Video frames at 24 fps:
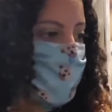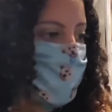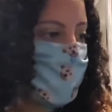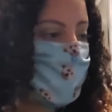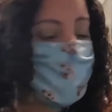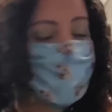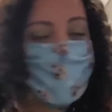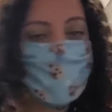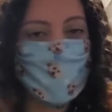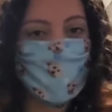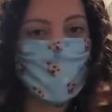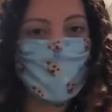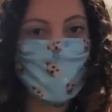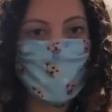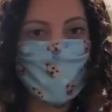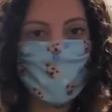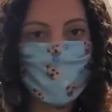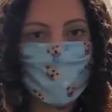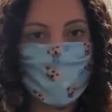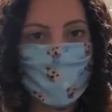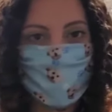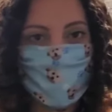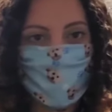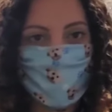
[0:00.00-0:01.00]
want you to
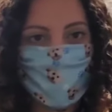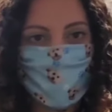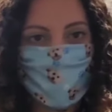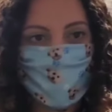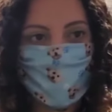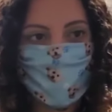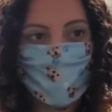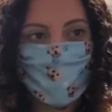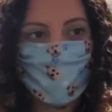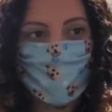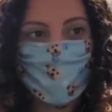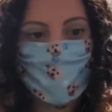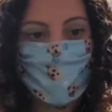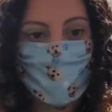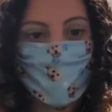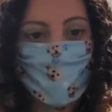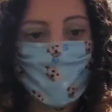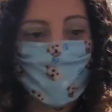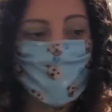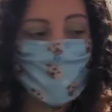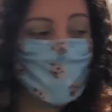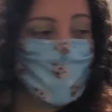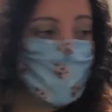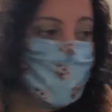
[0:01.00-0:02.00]
spend
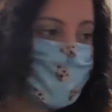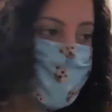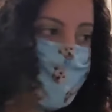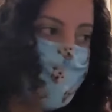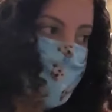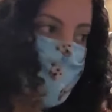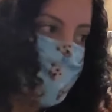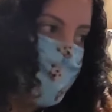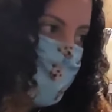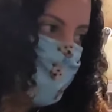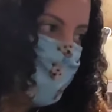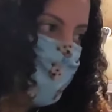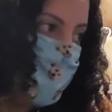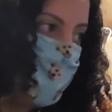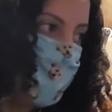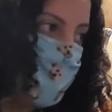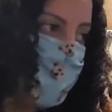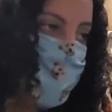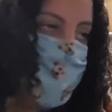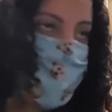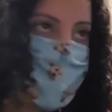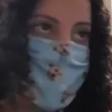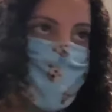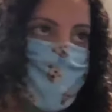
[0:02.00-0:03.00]
uh, some time with me at
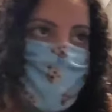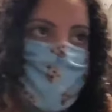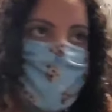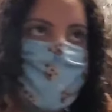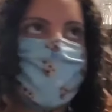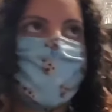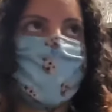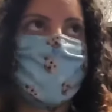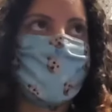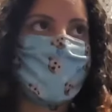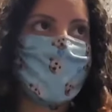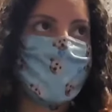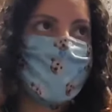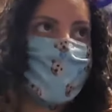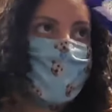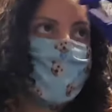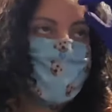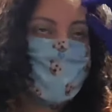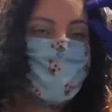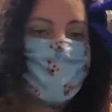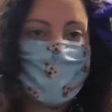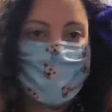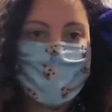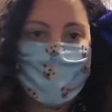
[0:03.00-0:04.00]
work.
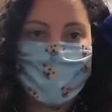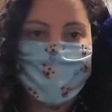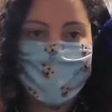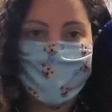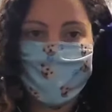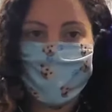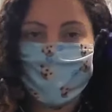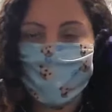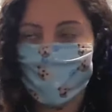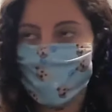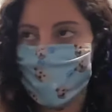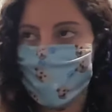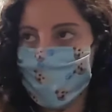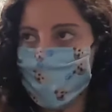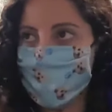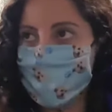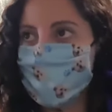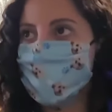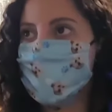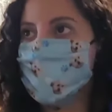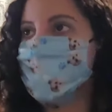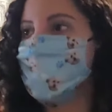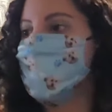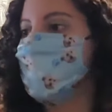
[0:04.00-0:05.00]
We have to like count
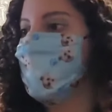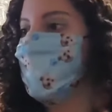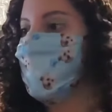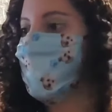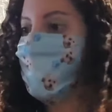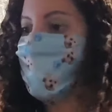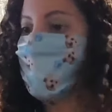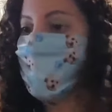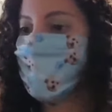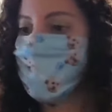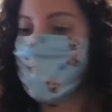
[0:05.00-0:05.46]
a whole bunch of